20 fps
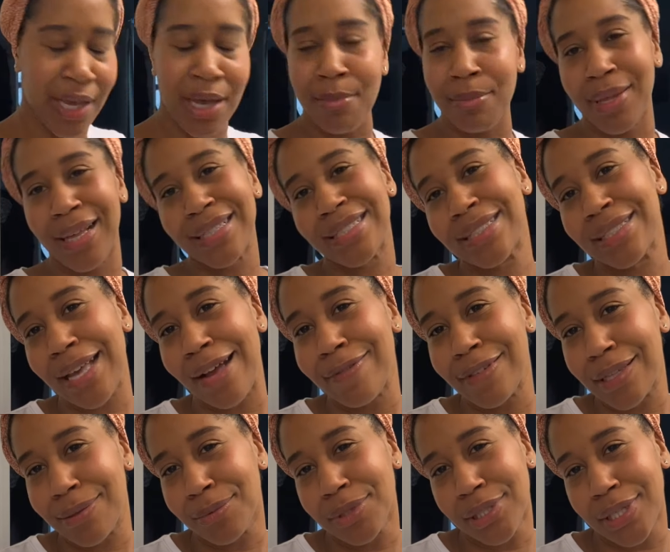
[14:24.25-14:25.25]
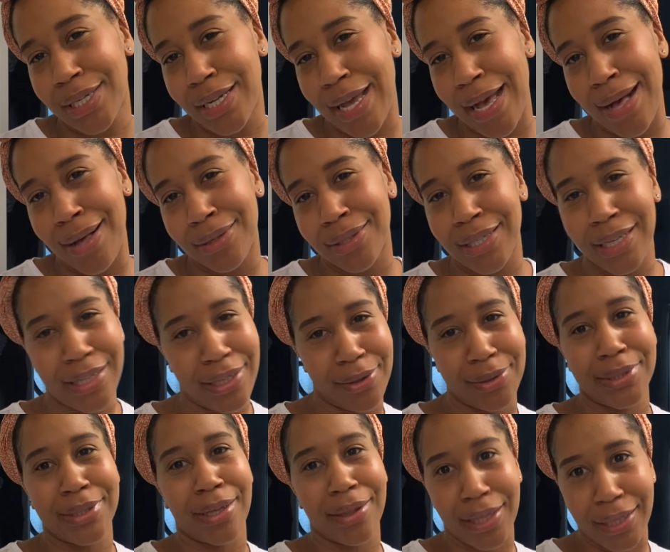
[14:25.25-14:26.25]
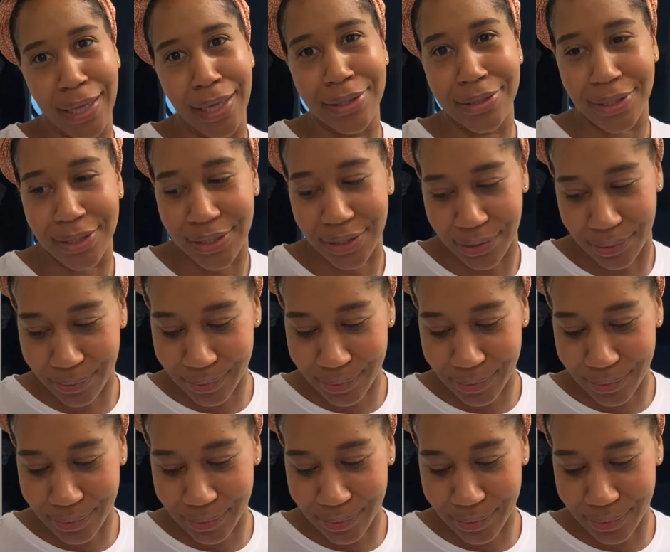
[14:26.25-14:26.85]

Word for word: Plus everything was shut down and there was nothing else to do.